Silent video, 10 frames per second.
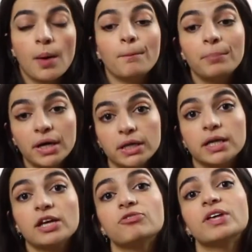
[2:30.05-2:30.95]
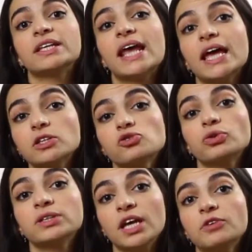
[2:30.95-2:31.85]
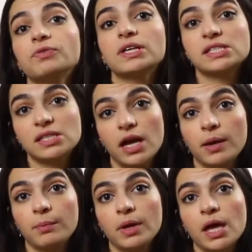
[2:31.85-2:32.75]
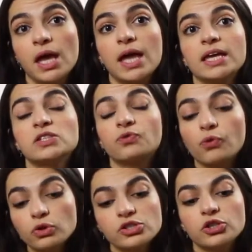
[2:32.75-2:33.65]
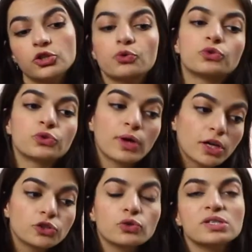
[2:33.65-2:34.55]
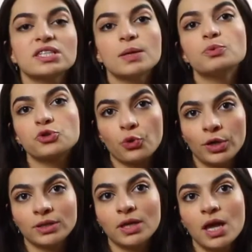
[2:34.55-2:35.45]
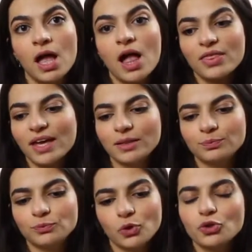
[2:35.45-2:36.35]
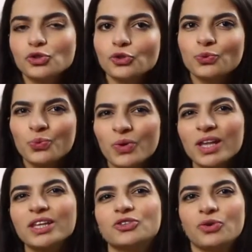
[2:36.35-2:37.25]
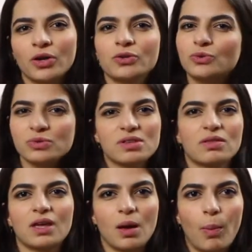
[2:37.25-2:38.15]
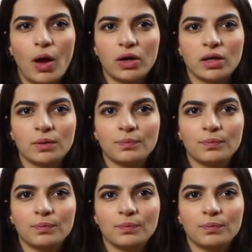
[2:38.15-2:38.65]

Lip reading: But if that extra Netflix time is forcing you to cut your sleep short, then you should really try to do something about it.